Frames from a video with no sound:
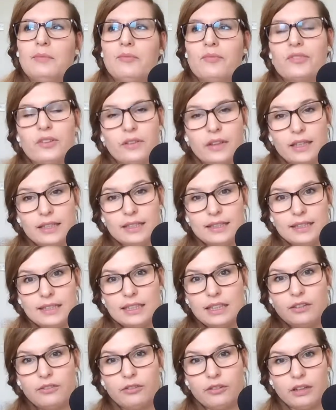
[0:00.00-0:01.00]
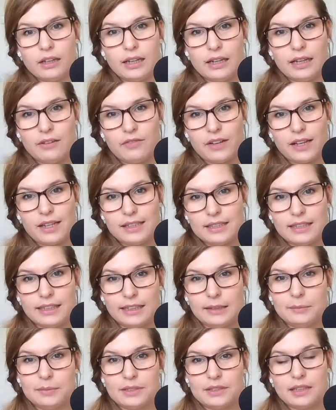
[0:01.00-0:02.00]
So there's these different event
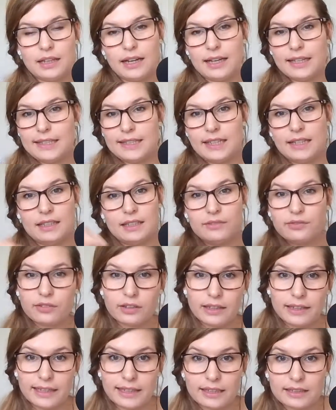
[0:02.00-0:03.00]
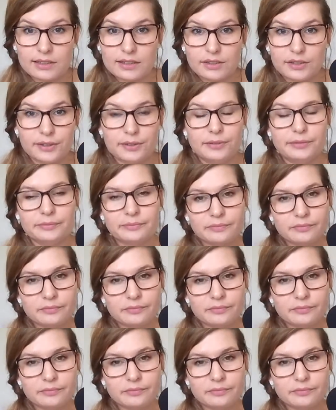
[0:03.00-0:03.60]
types that I send different links to.